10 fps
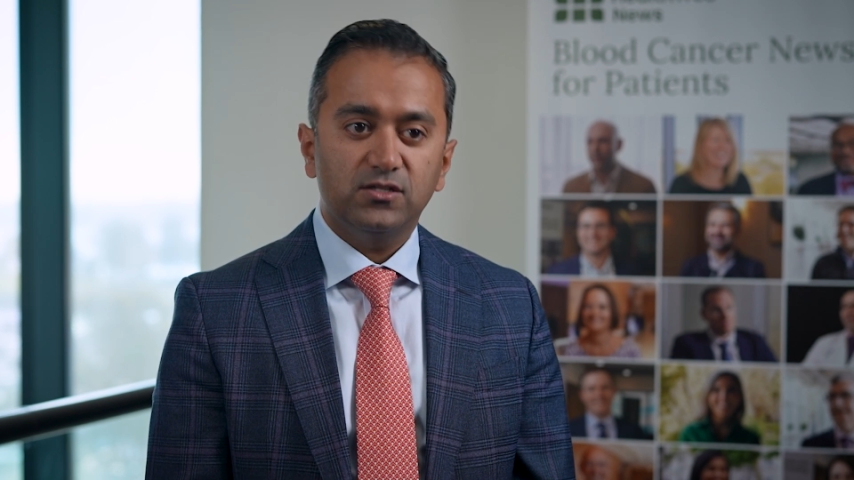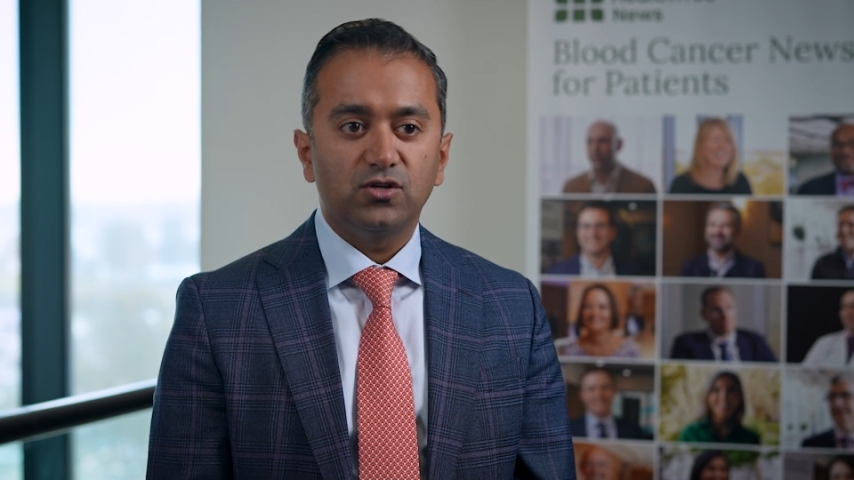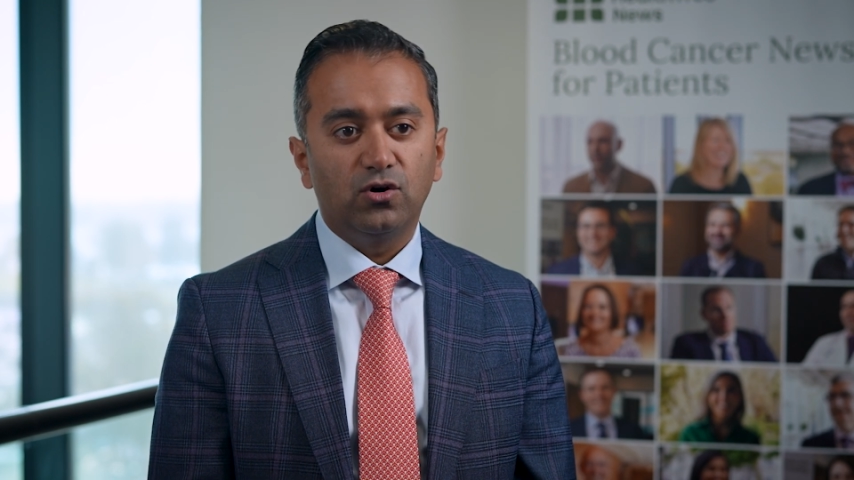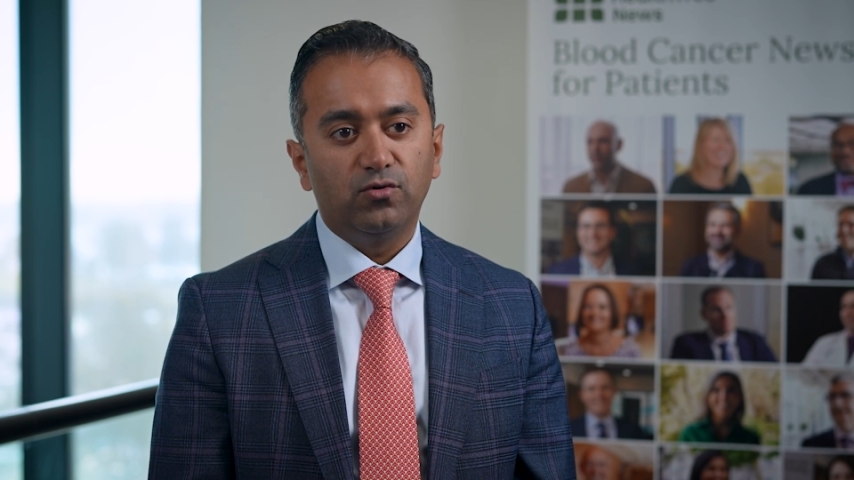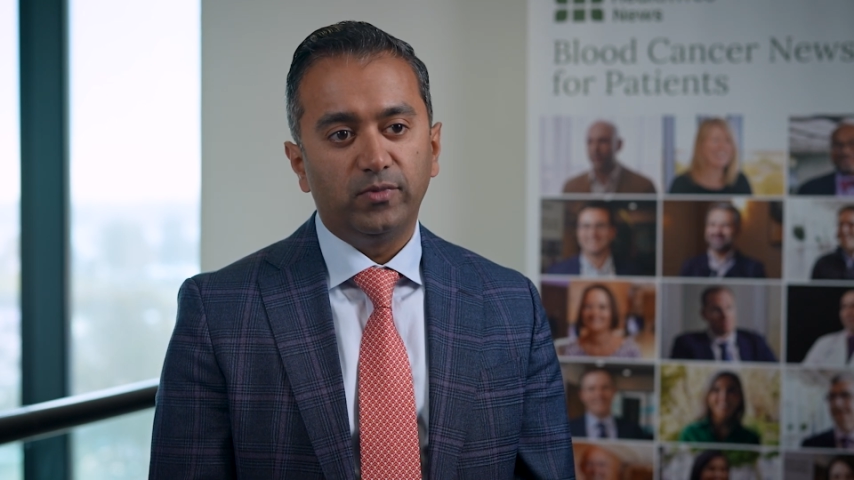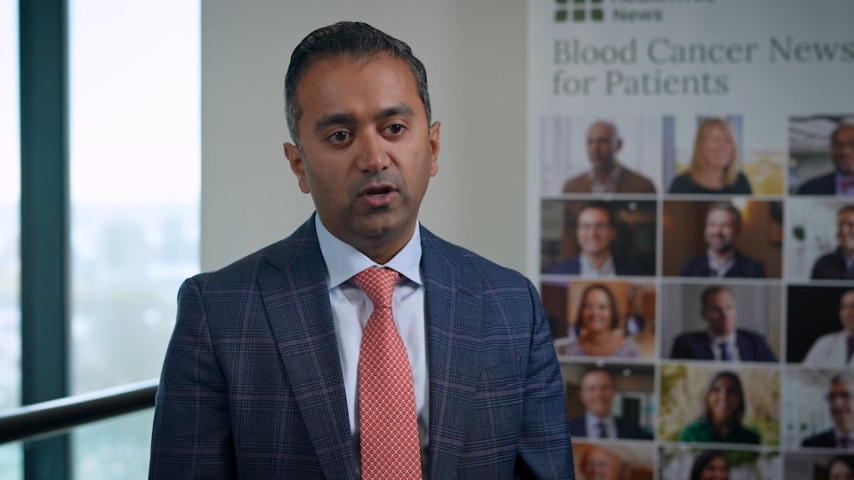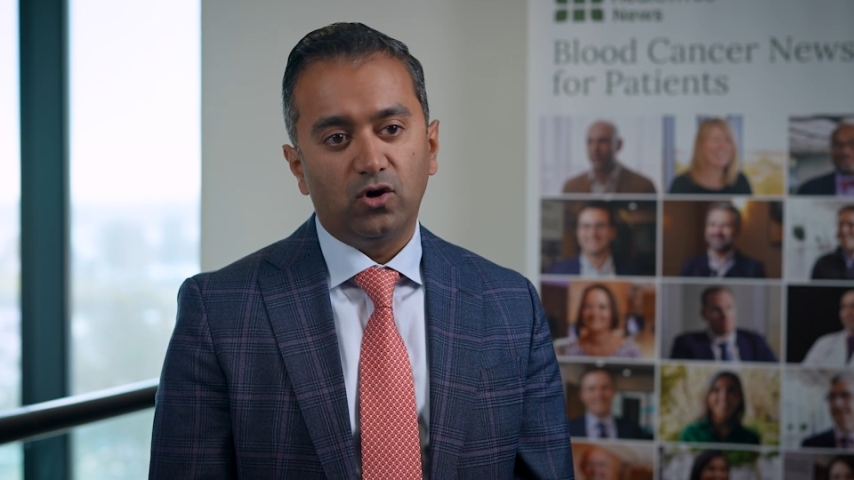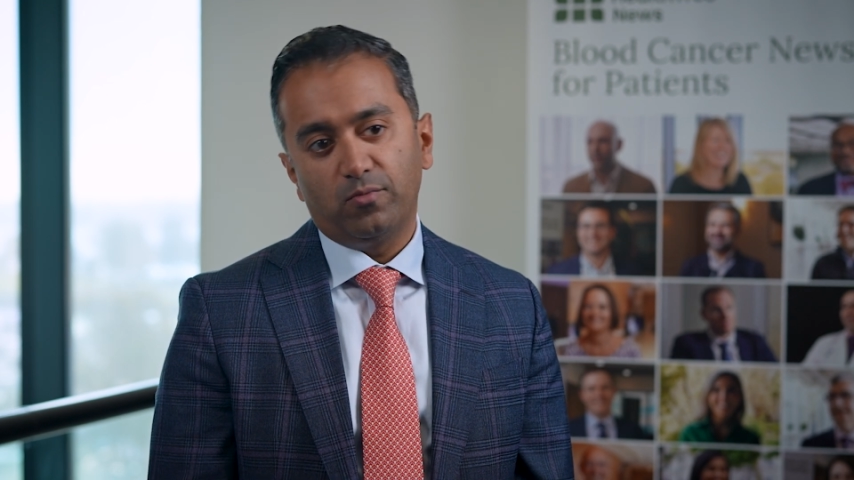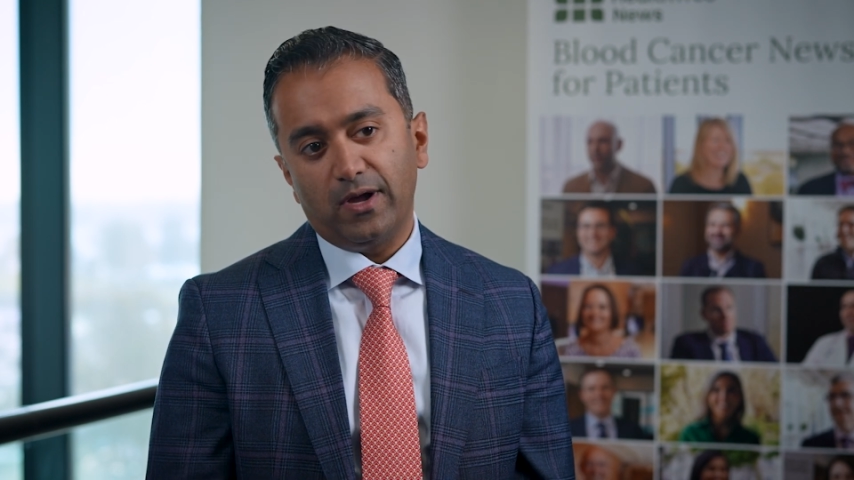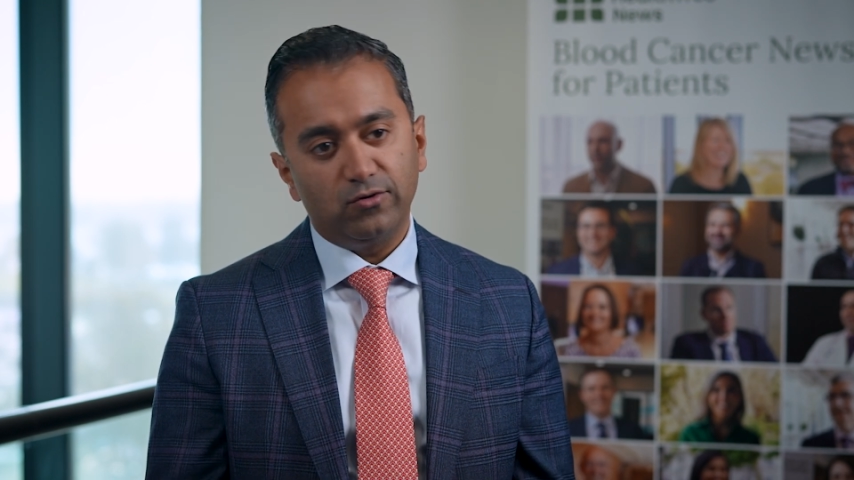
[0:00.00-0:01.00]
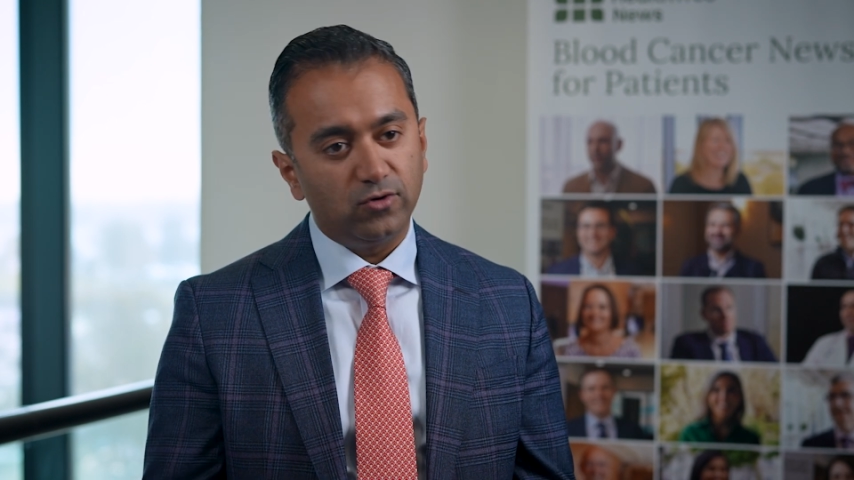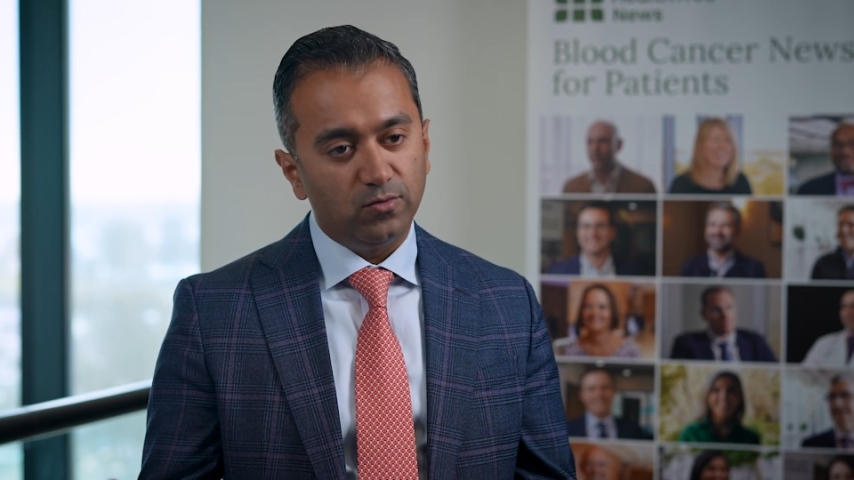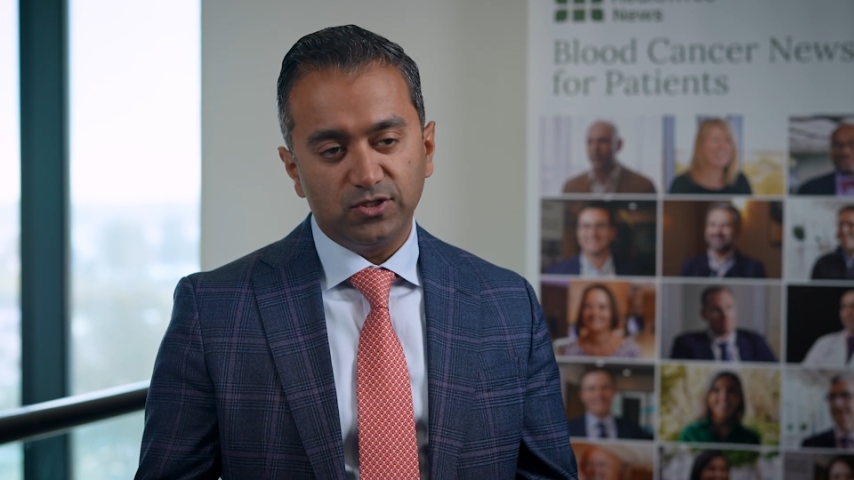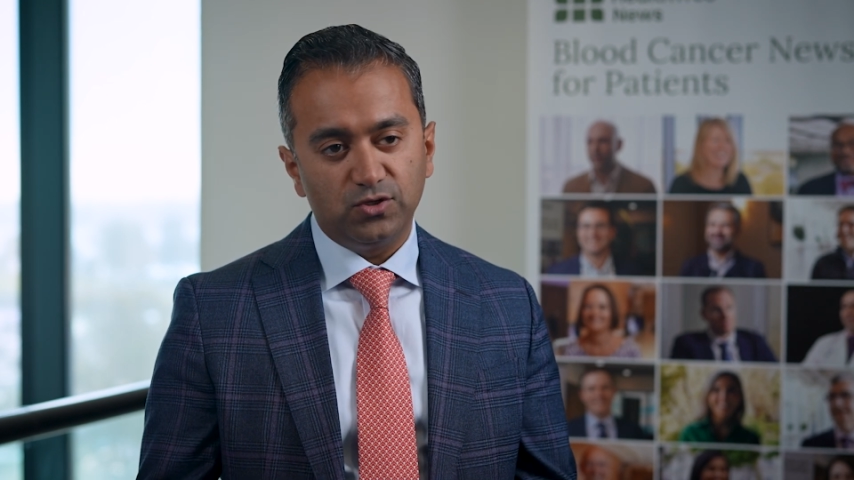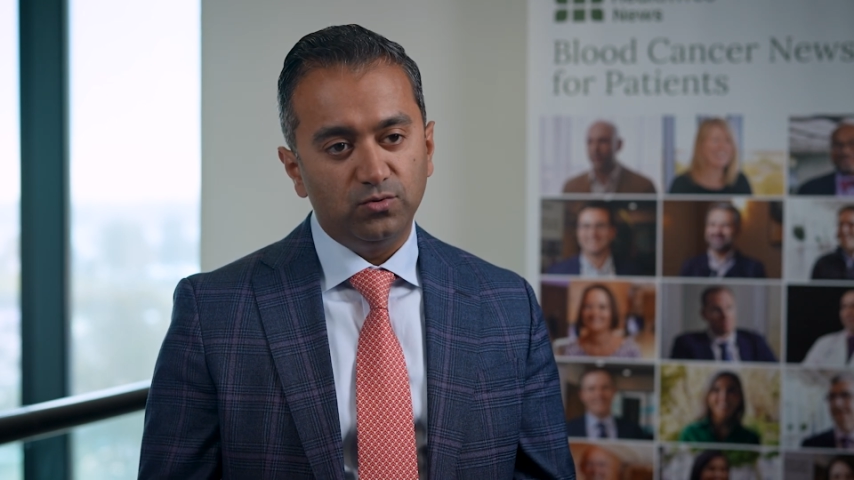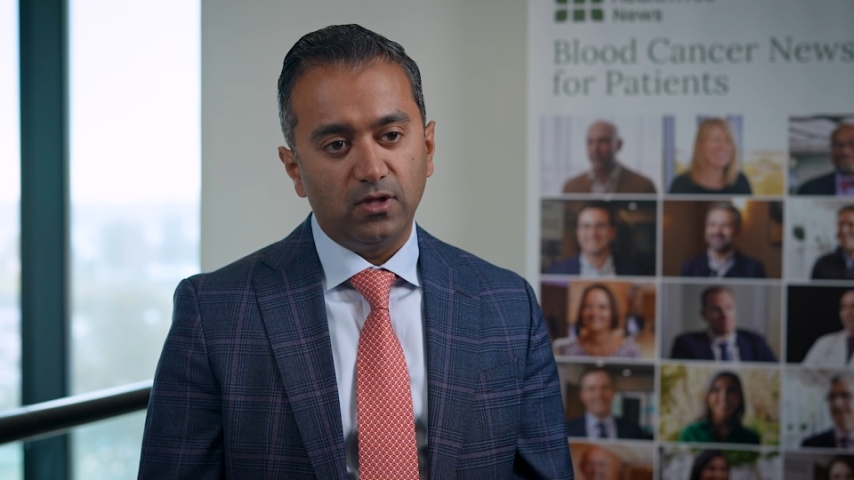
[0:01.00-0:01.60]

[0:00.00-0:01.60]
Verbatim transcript: So, you know, about almost two,